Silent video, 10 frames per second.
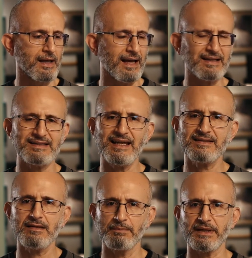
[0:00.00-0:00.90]
And it
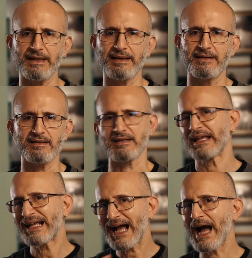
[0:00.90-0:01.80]
says something like this, and
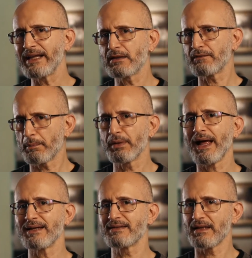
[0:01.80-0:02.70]
it kind of
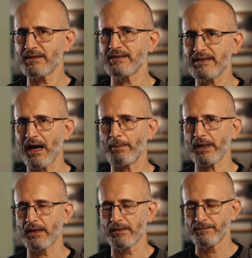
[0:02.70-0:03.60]
applies to this
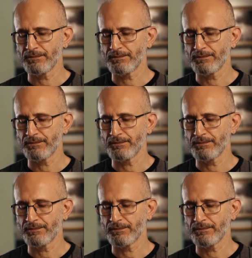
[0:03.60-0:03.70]
topic.